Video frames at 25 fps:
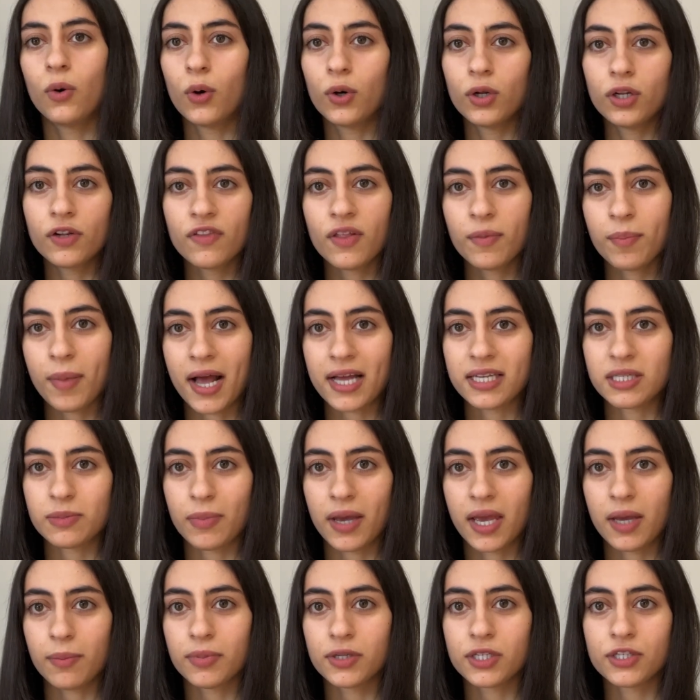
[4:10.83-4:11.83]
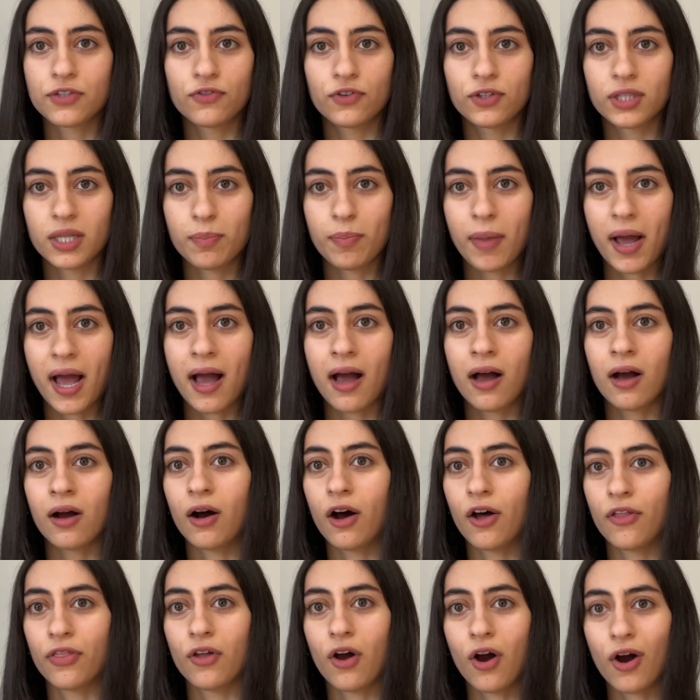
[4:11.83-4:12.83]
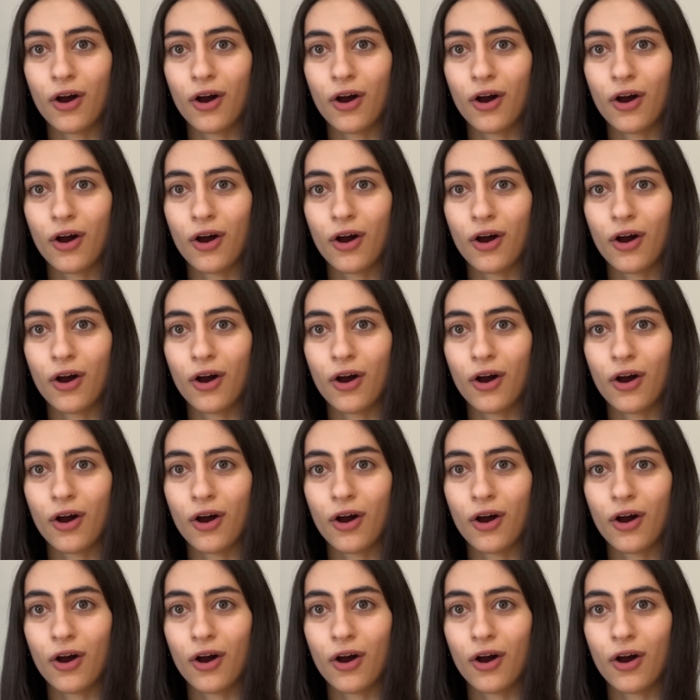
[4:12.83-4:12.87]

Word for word: All of the past papers for the PAT are on the